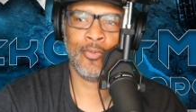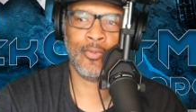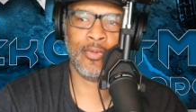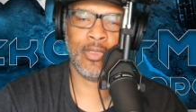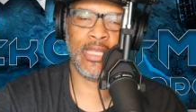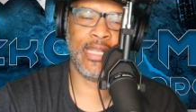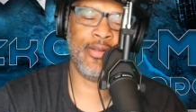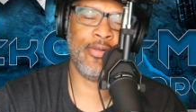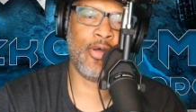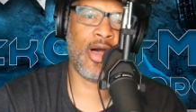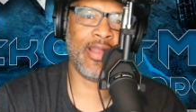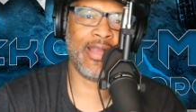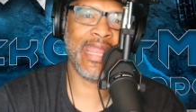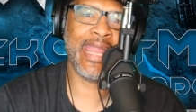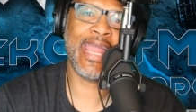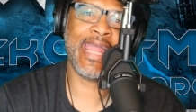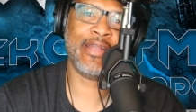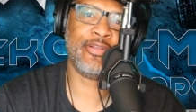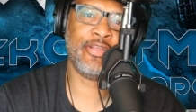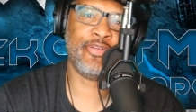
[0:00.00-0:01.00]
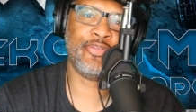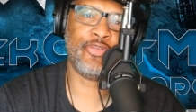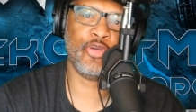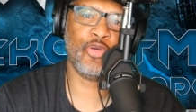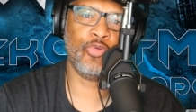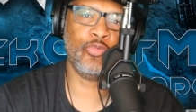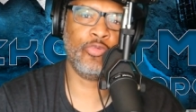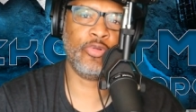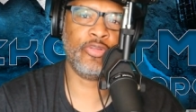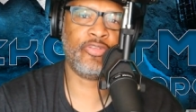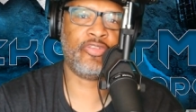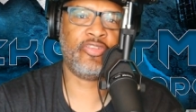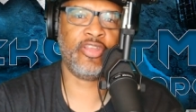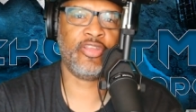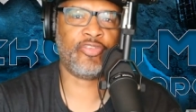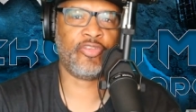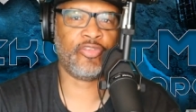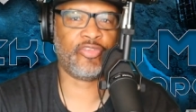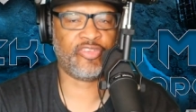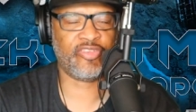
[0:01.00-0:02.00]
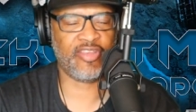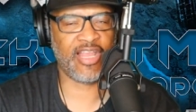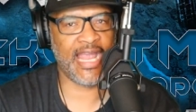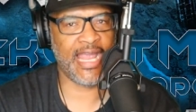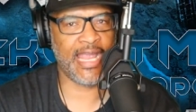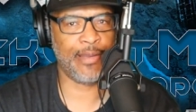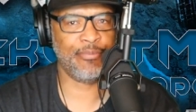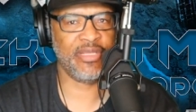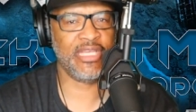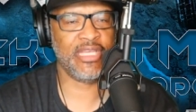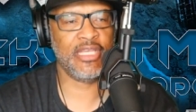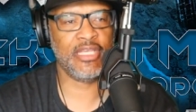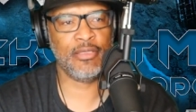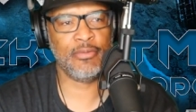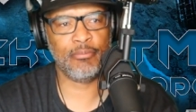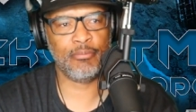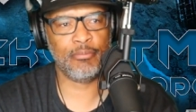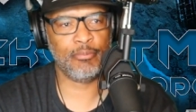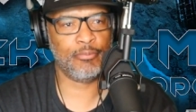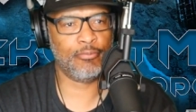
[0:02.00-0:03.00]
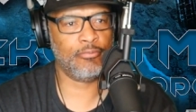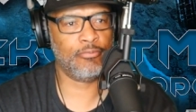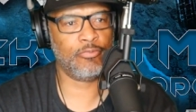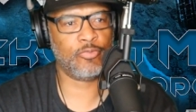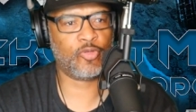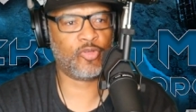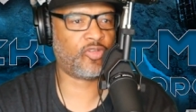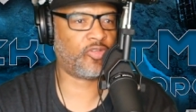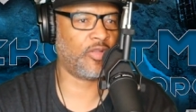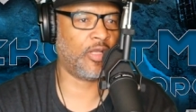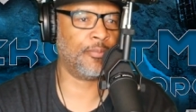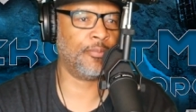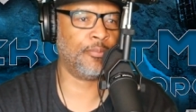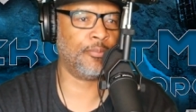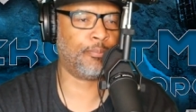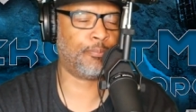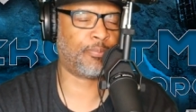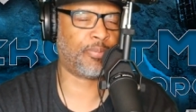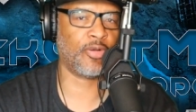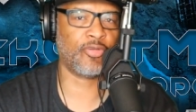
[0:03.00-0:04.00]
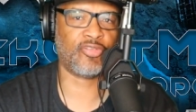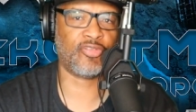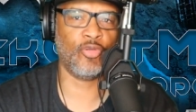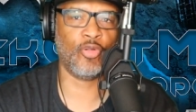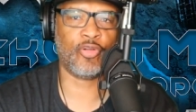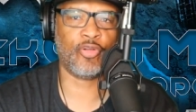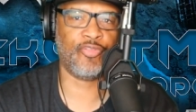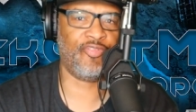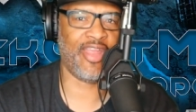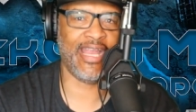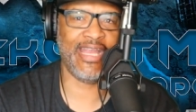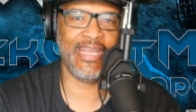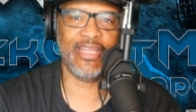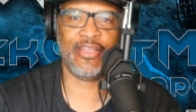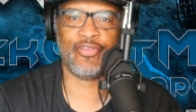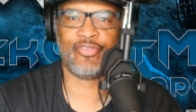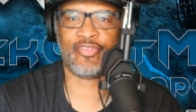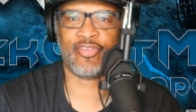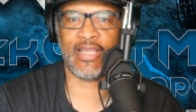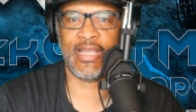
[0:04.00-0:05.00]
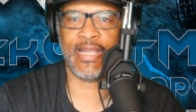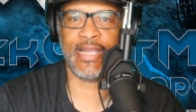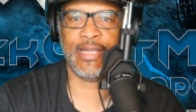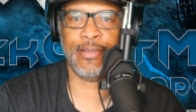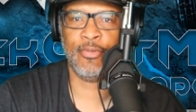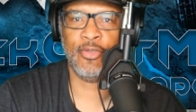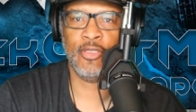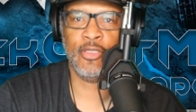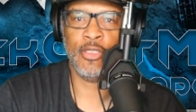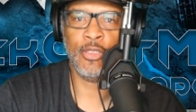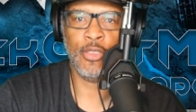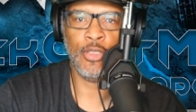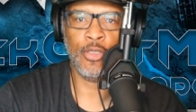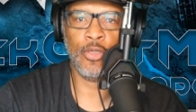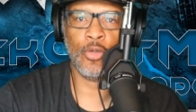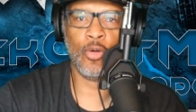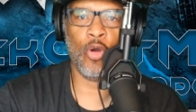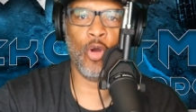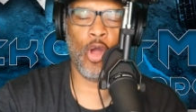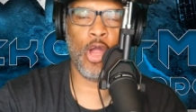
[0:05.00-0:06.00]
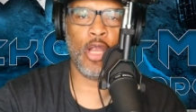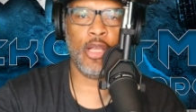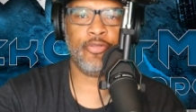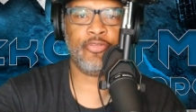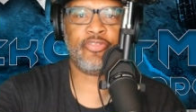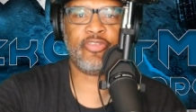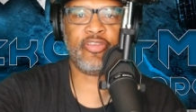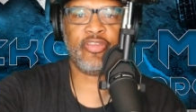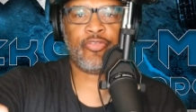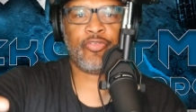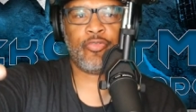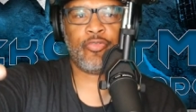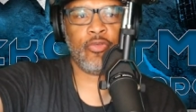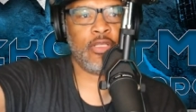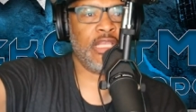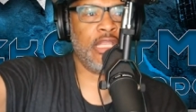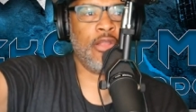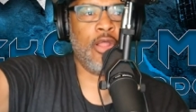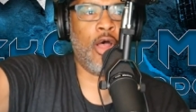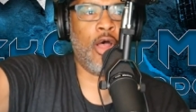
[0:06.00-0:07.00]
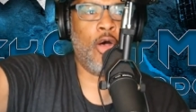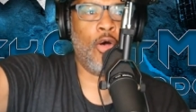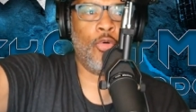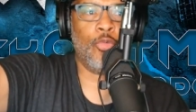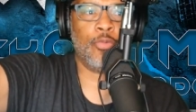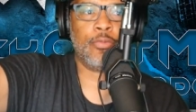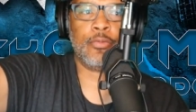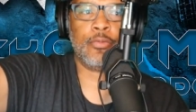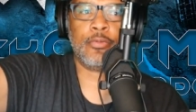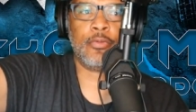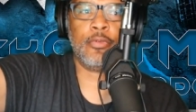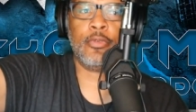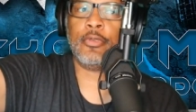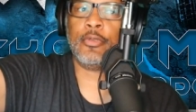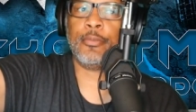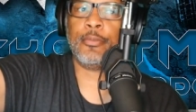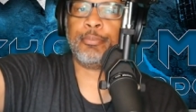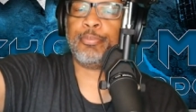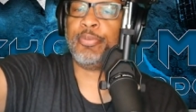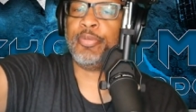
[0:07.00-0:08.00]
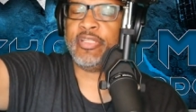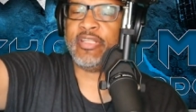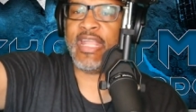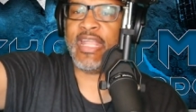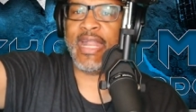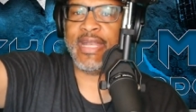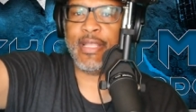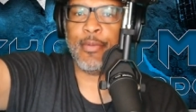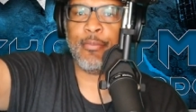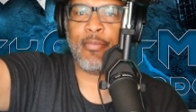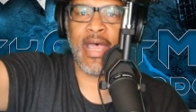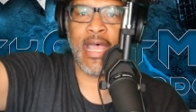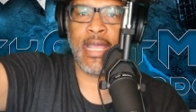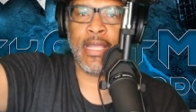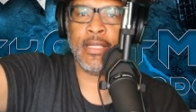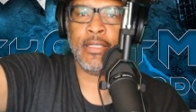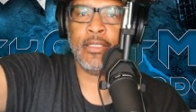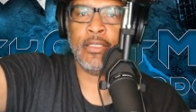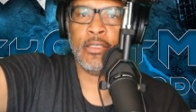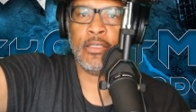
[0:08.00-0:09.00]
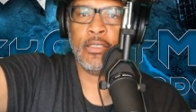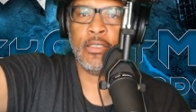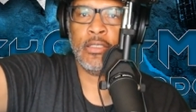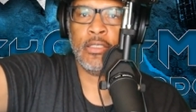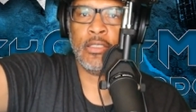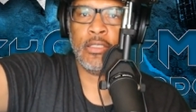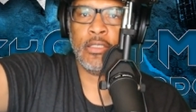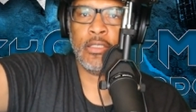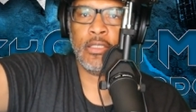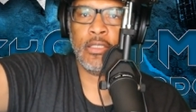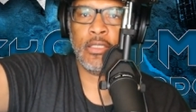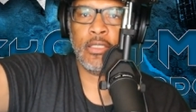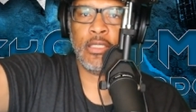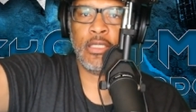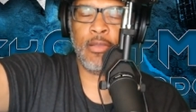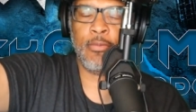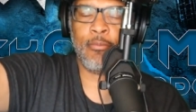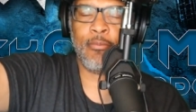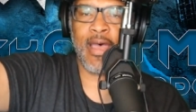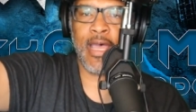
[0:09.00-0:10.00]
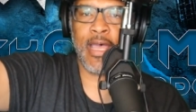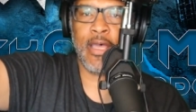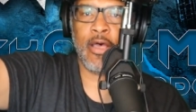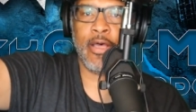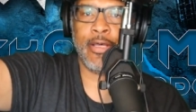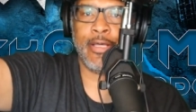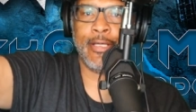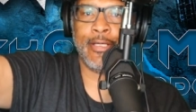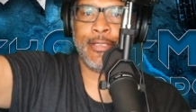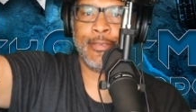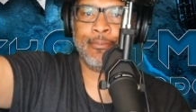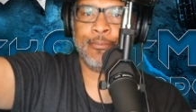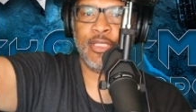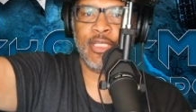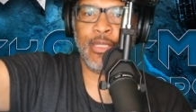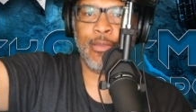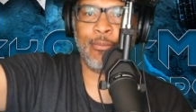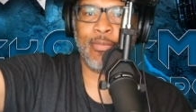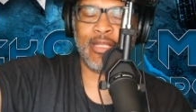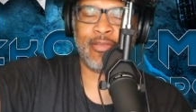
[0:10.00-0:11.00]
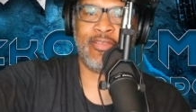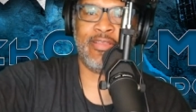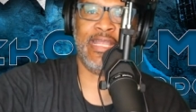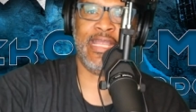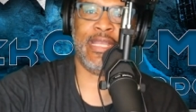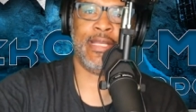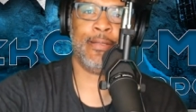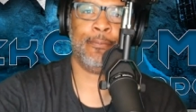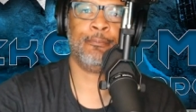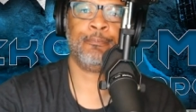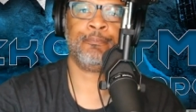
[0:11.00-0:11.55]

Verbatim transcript: And all they had to do was just assign me some personal conveyance time. Or just, you know, put that in my, in my, um, in my thing.